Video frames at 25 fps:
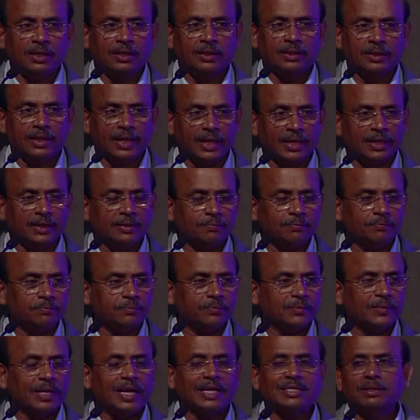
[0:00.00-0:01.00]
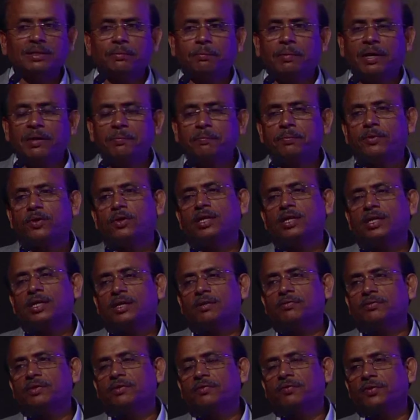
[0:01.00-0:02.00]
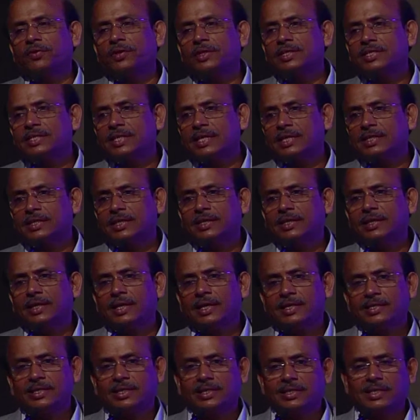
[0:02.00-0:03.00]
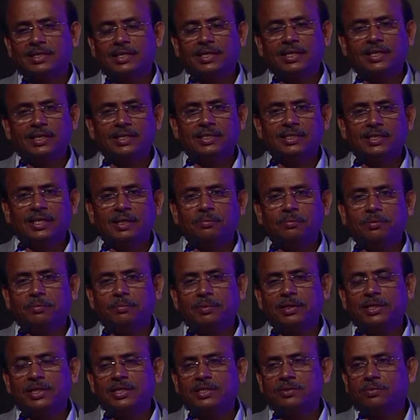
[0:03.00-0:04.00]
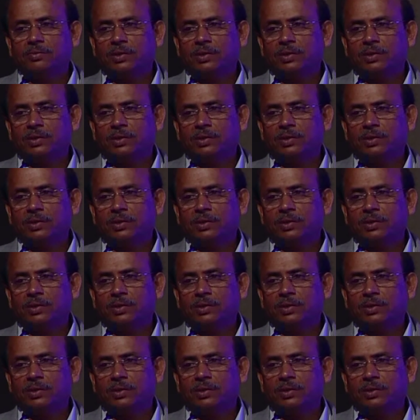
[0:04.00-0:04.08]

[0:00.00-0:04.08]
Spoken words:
Then, as a byproduct of the fluid structure interaction studies capabilities,